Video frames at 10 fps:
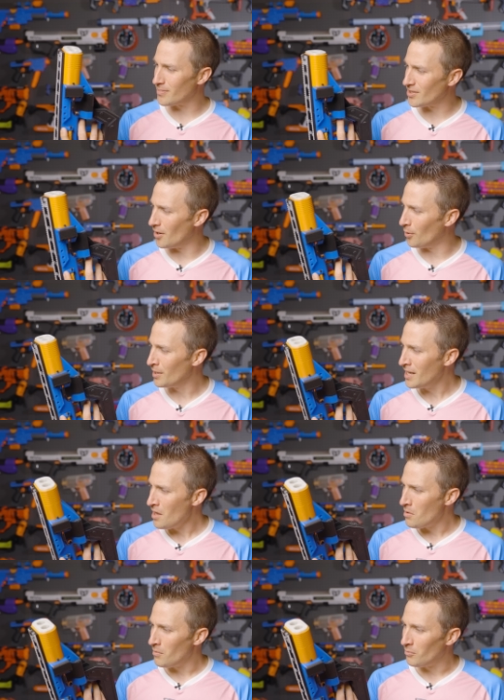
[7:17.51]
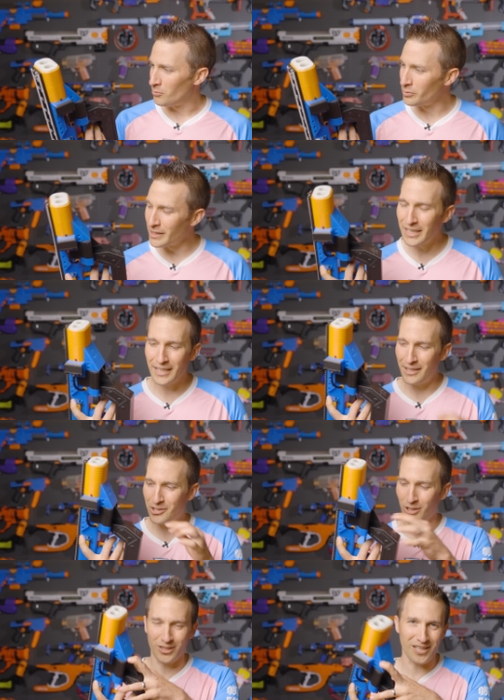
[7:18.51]
So really
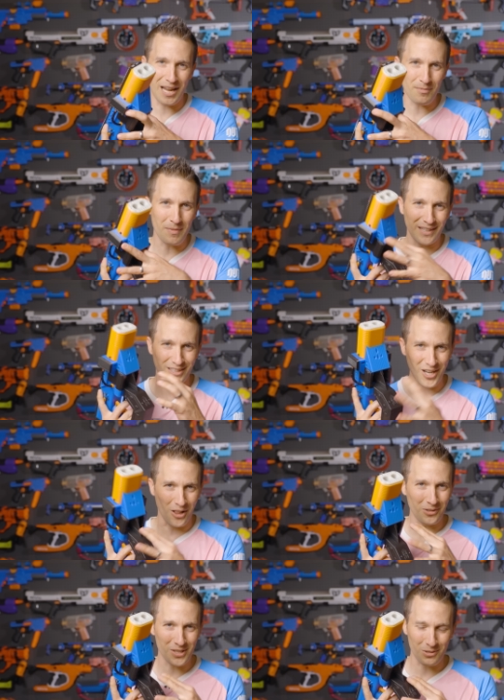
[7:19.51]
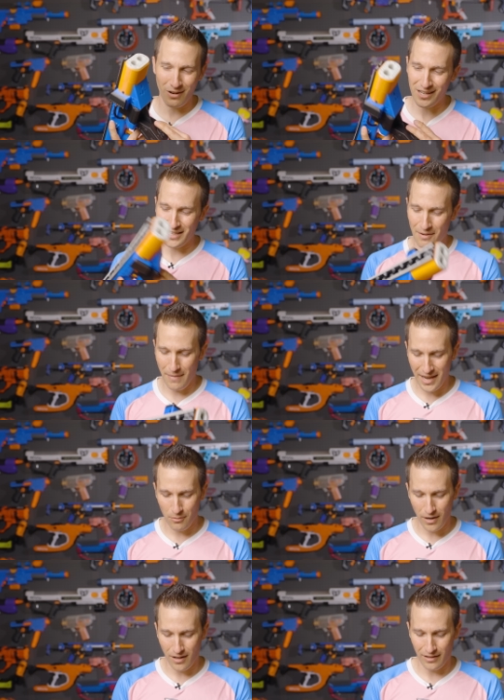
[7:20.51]
took the time to make the tolerances right on that mag
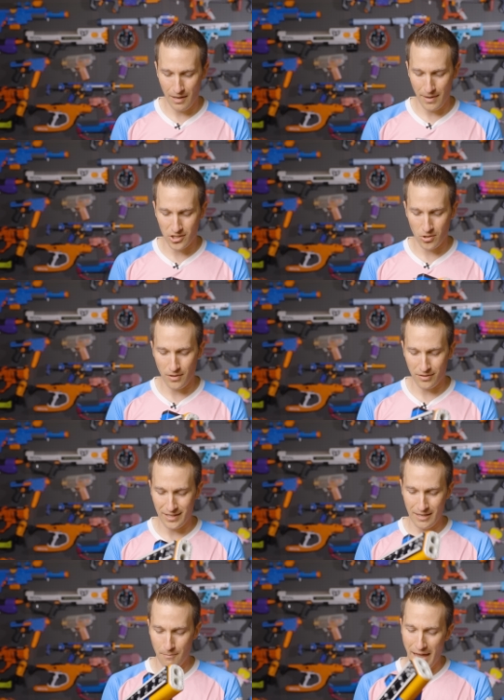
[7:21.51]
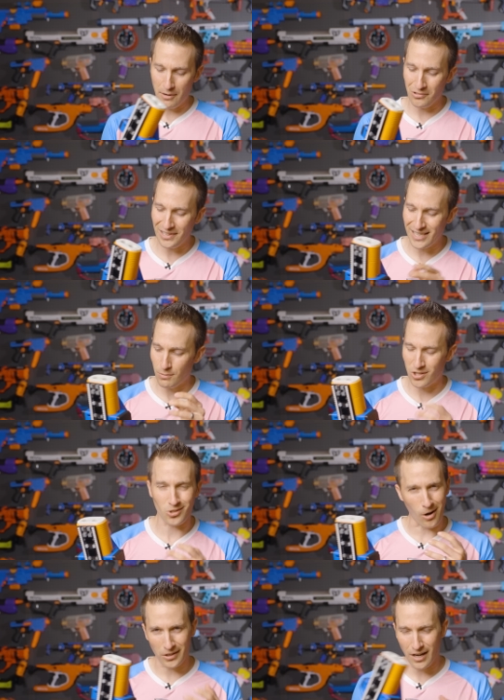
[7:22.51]
well and make sure that the mag release was
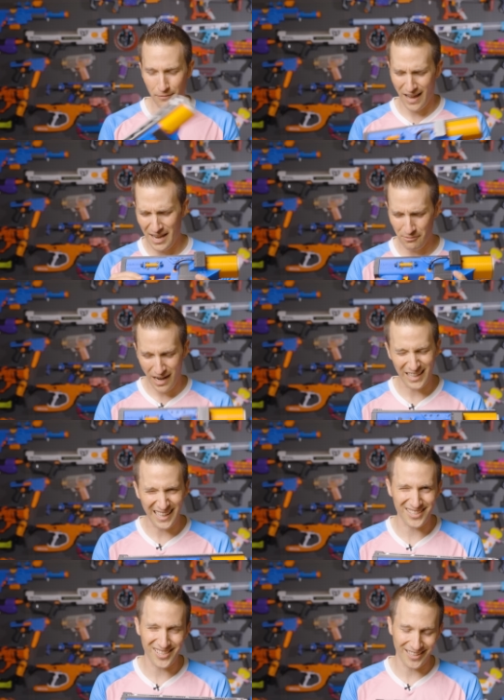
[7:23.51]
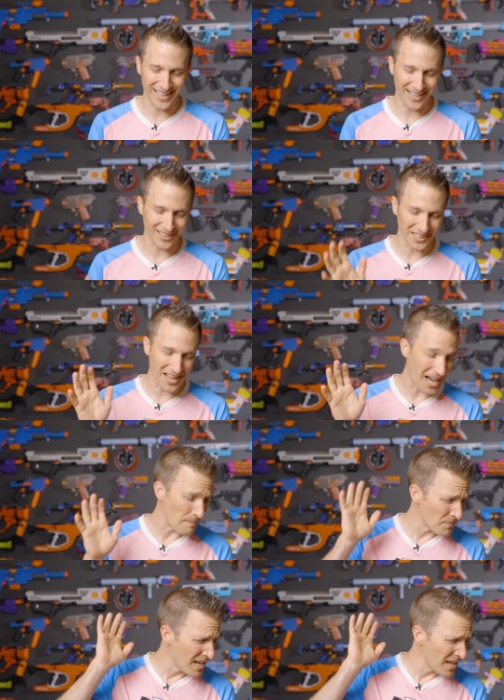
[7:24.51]
strong enough. I, I like seeing that a lot.